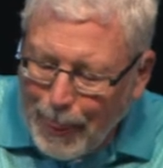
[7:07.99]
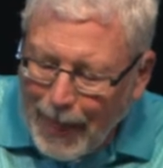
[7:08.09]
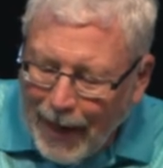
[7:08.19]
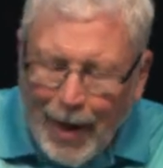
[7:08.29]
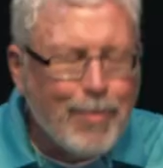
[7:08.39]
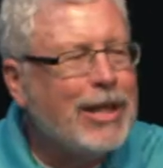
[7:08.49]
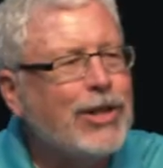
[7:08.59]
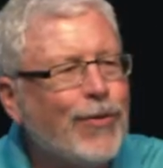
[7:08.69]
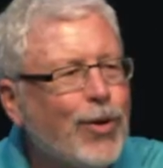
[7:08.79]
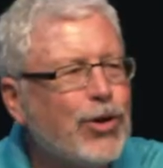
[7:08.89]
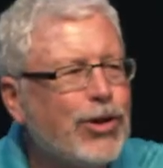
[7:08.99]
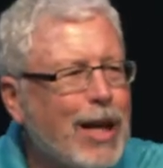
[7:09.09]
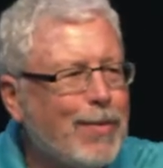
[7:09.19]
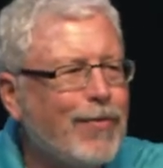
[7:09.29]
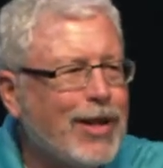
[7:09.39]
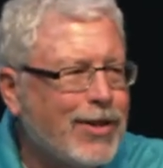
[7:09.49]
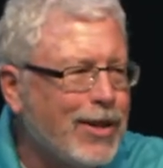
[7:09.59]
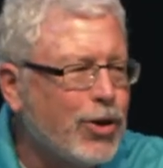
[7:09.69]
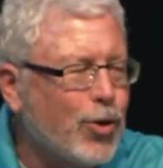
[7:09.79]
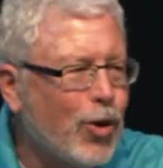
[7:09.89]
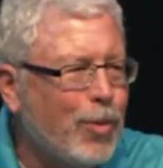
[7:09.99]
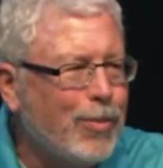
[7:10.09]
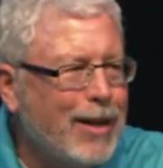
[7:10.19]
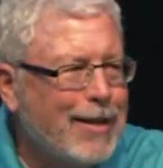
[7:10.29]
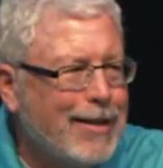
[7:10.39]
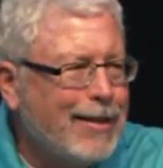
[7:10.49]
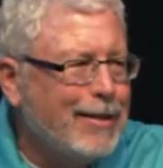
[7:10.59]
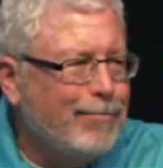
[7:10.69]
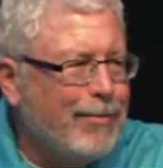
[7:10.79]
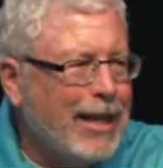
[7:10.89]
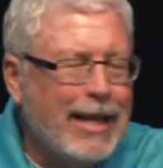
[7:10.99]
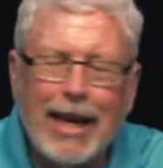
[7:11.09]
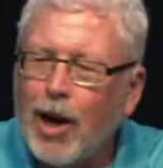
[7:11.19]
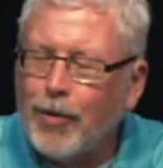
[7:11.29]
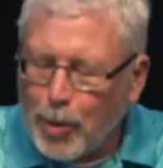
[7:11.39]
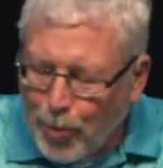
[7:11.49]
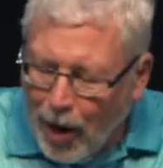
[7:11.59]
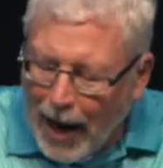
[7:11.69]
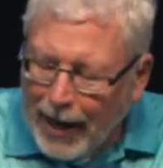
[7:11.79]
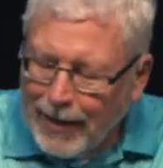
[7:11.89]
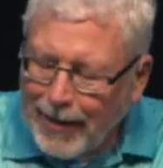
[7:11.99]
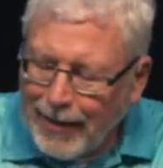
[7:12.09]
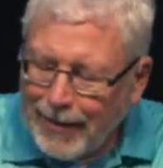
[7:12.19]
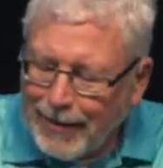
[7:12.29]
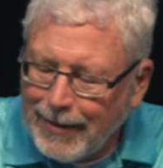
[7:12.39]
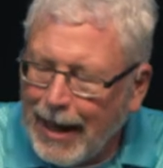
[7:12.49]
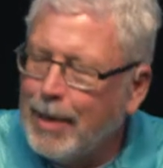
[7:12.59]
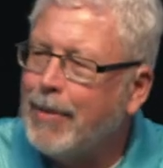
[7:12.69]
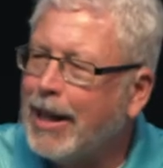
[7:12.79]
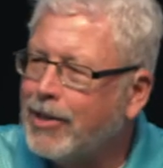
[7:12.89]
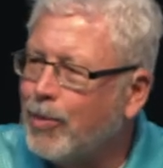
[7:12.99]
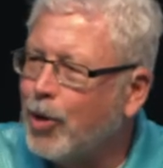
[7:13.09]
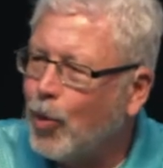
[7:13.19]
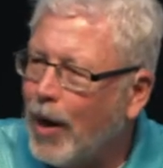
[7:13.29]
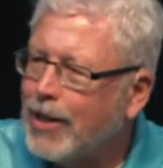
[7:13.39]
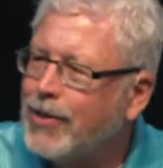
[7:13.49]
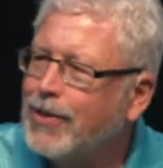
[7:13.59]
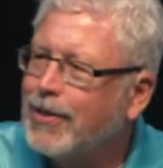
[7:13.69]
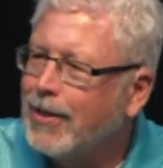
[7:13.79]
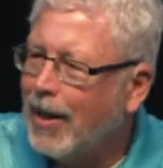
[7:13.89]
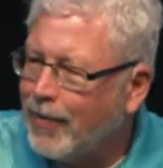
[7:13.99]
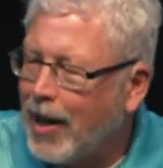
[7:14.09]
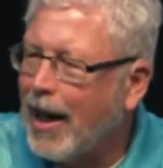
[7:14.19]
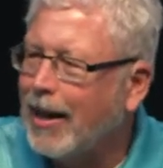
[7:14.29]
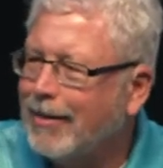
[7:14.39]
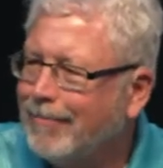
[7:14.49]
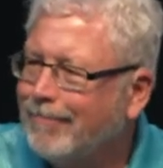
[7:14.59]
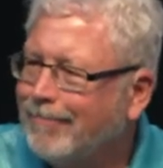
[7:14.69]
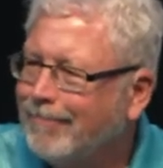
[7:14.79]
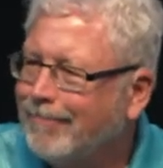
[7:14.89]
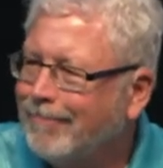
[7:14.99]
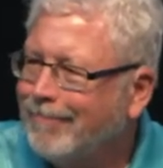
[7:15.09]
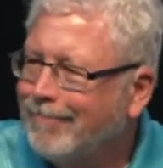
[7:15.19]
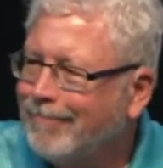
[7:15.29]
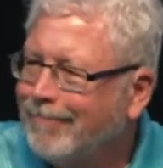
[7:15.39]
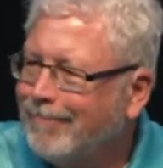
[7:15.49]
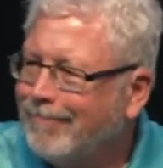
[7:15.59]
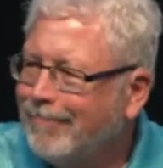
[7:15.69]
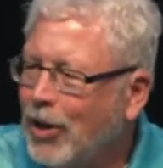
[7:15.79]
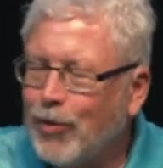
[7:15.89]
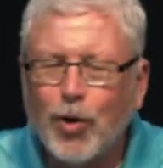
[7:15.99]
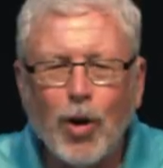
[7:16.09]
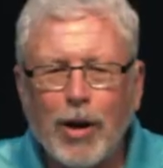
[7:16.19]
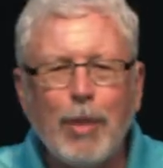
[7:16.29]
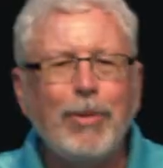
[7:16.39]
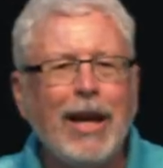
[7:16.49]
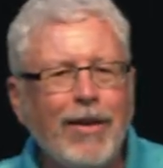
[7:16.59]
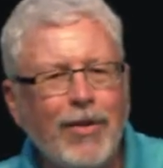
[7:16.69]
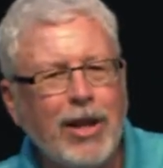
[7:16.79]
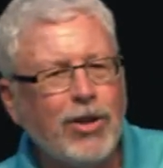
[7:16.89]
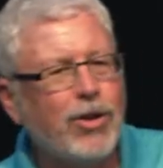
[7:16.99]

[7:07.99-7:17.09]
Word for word: And that means for some of us in this room, you need to get over your pride and make some requests of God. You've grown up in the